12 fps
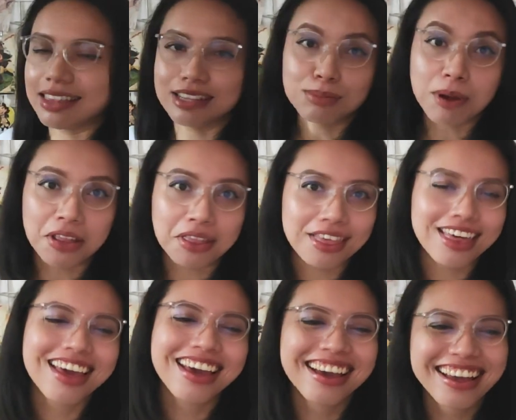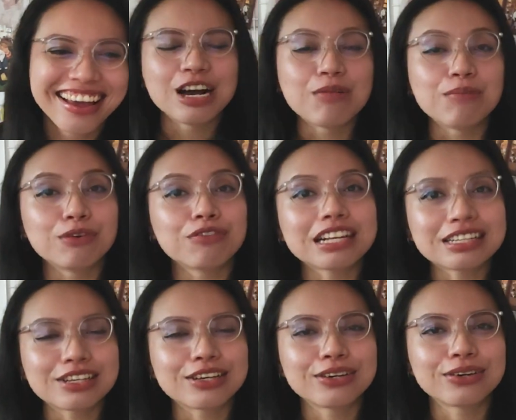this month. Moving
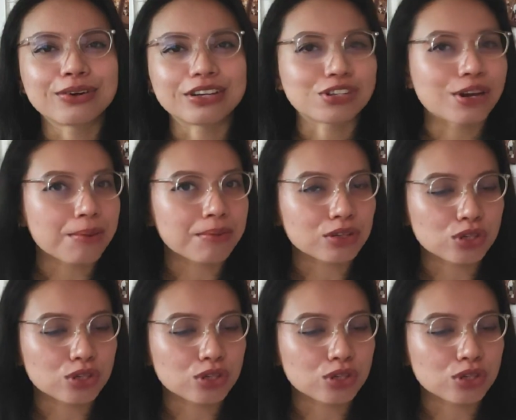to question number